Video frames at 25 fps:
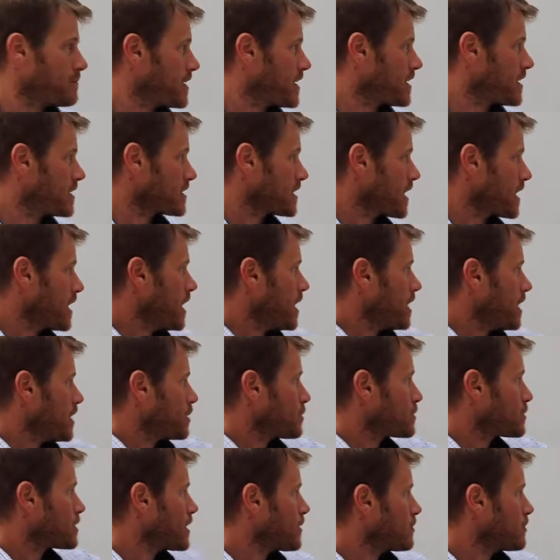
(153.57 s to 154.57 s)
Is you'll
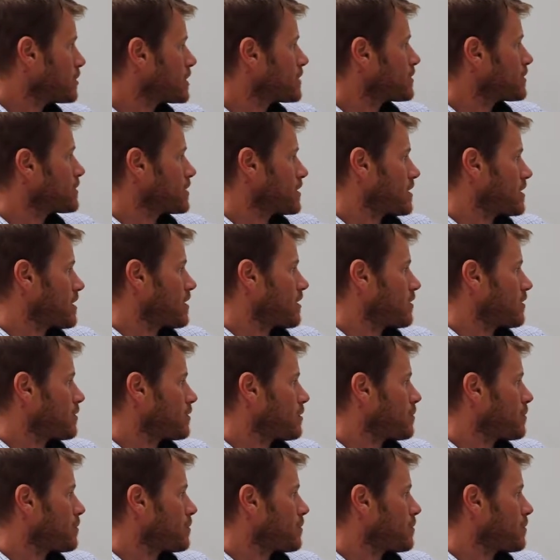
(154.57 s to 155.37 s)
see on the